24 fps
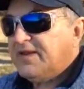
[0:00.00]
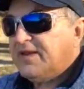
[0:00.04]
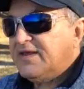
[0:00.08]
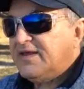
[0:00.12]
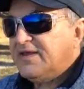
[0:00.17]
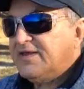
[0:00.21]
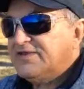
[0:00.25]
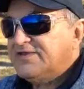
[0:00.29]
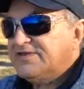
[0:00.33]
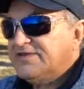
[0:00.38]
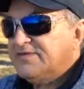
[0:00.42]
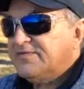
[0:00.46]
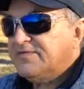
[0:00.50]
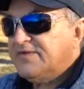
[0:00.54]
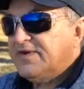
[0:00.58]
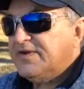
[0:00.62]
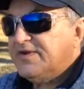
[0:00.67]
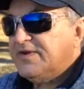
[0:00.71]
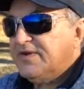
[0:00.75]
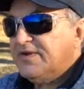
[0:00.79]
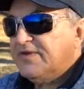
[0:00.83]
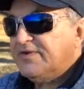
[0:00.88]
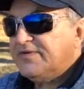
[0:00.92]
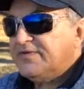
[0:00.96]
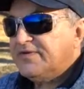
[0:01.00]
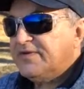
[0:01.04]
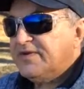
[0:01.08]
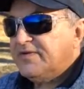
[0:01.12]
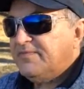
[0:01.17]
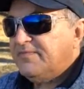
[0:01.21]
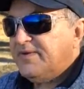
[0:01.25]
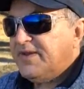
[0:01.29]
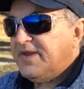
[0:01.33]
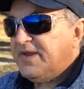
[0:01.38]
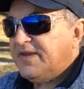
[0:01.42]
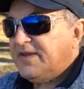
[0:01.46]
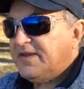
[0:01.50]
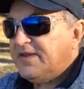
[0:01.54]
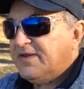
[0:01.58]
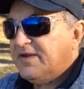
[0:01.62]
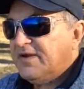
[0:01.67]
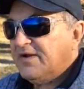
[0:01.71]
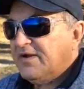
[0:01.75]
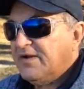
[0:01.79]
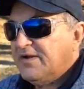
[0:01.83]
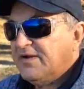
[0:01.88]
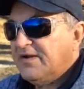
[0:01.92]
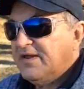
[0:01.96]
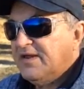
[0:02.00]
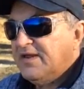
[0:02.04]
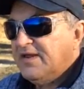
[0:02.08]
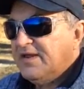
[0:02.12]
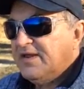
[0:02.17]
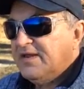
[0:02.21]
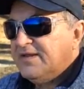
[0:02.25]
the kitchen window into the backyard.